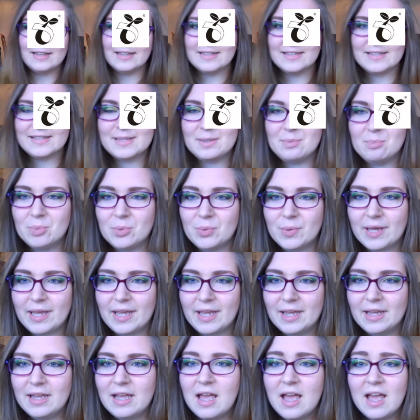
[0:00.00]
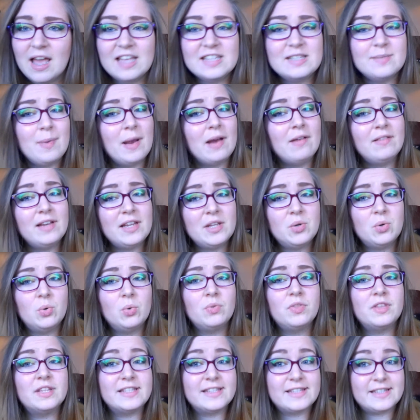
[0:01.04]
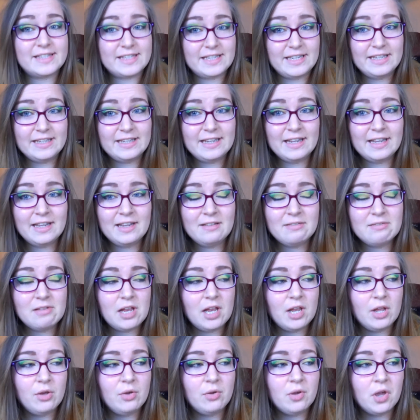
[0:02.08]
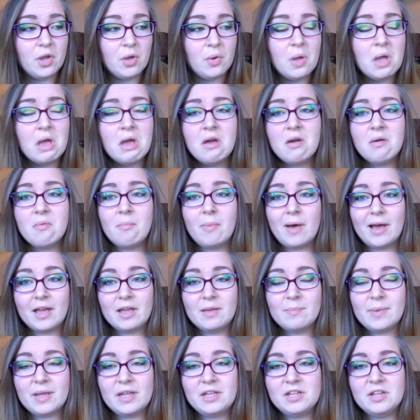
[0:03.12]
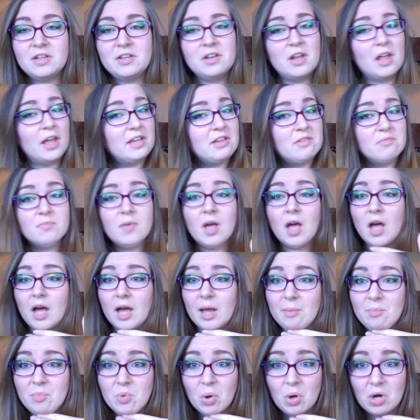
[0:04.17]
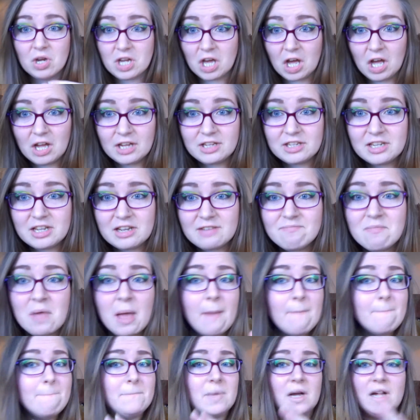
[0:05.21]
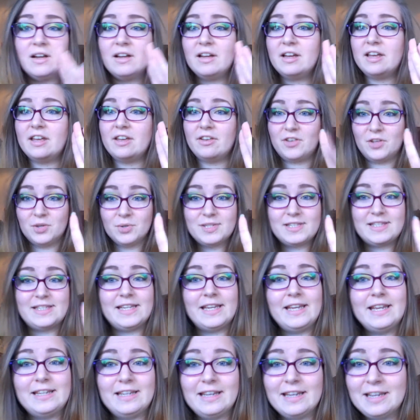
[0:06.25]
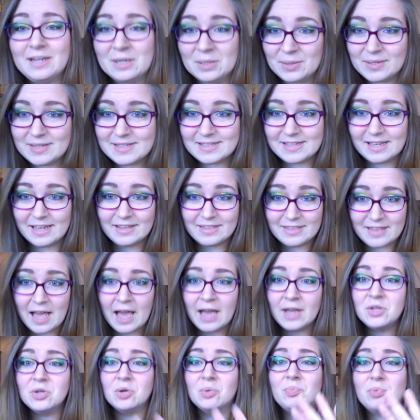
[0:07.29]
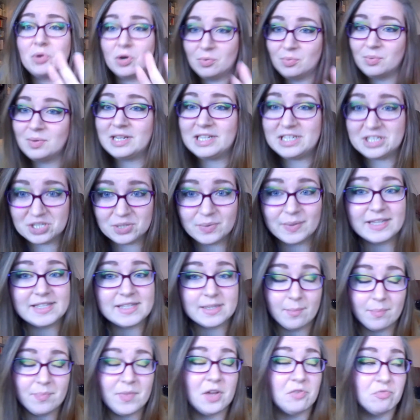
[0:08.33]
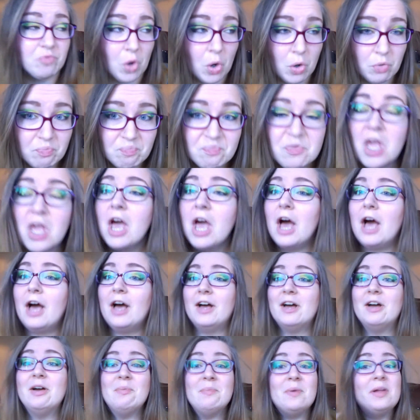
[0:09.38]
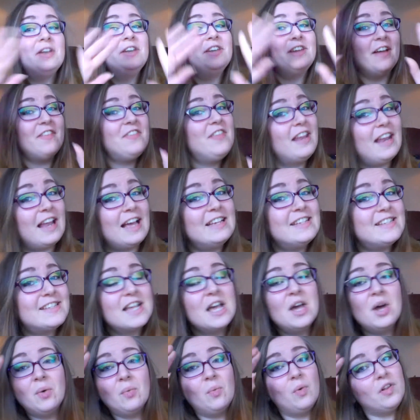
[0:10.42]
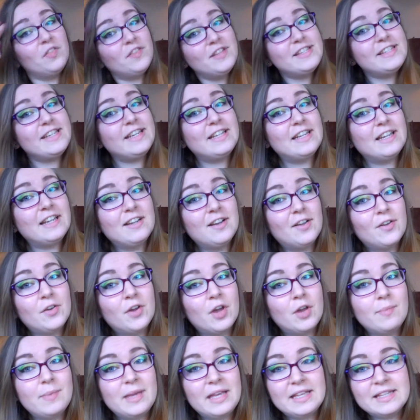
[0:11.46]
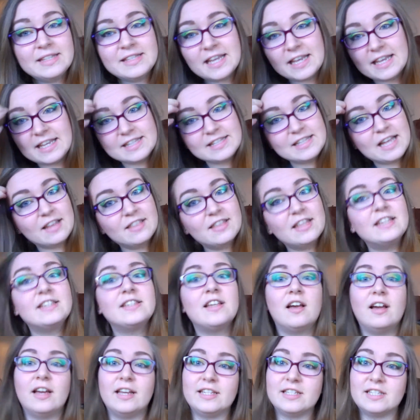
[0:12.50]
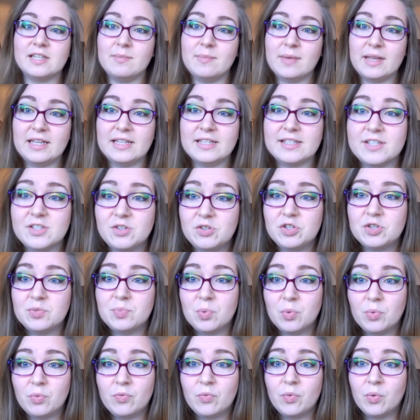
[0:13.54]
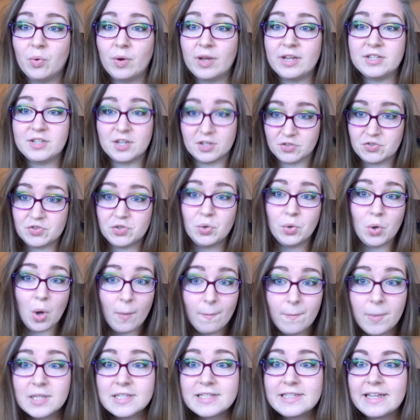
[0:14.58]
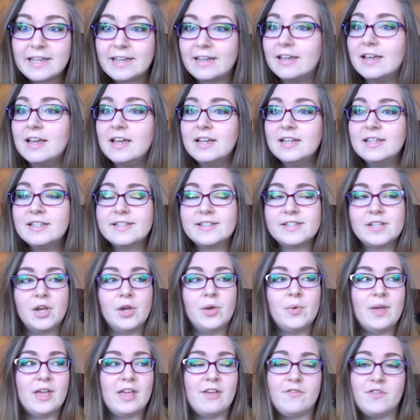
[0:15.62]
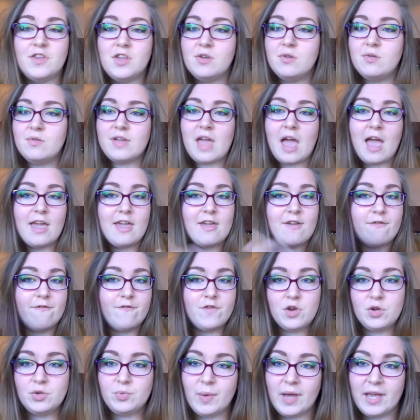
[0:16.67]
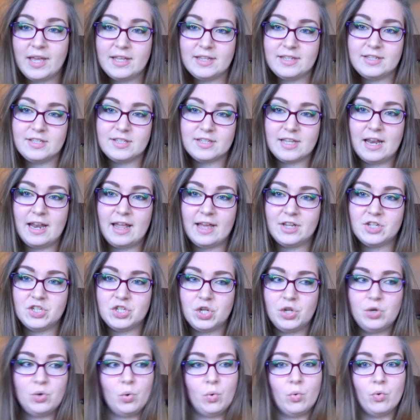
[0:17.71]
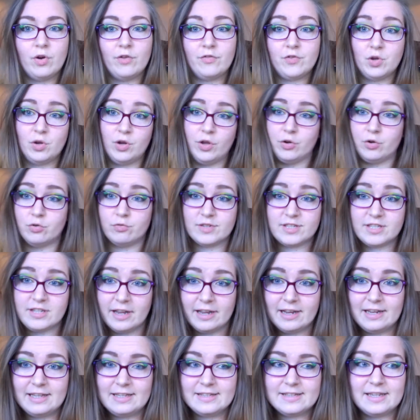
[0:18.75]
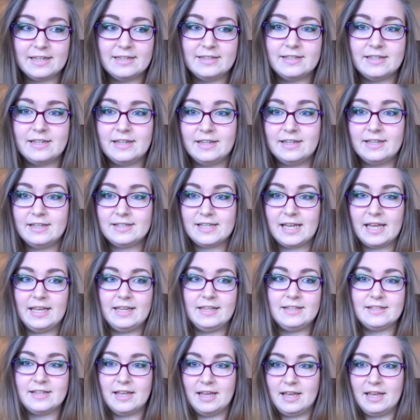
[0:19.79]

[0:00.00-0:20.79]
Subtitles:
symbol here. Is apparently called the seedling logo. My opinion, I'm not a gardener, but if your seedling looks like that, you're probably doing something wrong. Nonetheless, what the seedling logo means is that this item is suitable for industrial composting. So if you get a food waste collection, or if your local recycling centre takes